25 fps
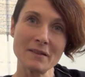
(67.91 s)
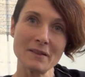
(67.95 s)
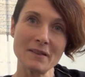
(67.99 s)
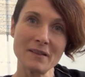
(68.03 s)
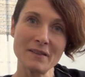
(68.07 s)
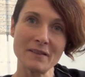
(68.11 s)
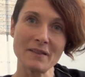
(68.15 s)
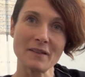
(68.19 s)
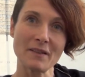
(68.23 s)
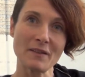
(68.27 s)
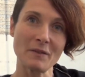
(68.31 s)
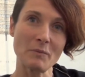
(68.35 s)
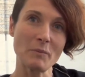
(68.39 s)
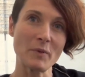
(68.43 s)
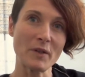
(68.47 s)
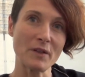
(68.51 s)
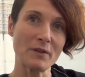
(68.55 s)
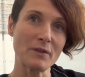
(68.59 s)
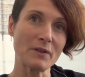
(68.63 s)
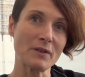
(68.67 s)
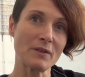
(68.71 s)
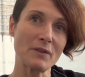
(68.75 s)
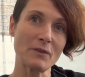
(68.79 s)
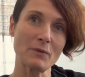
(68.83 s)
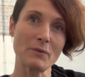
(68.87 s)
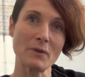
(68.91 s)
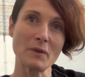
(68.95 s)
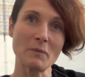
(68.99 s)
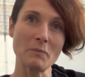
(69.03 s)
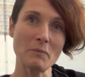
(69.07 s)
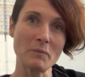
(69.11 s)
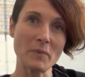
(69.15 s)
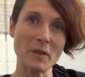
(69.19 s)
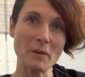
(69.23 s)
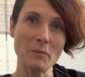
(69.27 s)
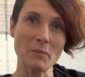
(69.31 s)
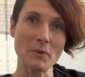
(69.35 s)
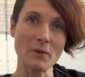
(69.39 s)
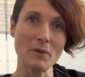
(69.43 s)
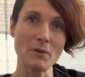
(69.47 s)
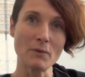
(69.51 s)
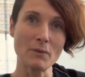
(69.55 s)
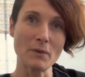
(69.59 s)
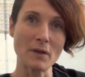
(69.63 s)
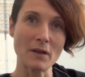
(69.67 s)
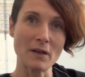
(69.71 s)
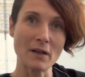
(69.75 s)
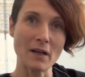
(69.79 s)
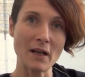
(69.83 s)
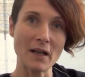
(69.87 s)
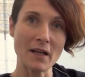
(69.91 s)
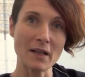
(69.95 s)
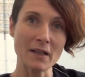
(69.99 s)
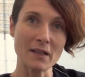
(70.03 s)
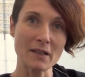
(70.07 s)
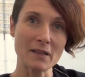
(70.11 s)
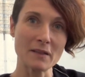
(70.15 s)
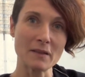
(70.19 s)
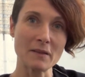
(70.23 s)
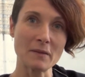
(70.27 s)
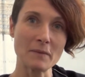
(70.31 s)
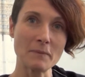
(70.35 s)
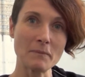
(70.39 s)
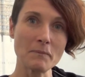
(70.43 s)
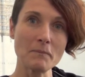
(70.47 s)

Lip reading: this experience with people who are like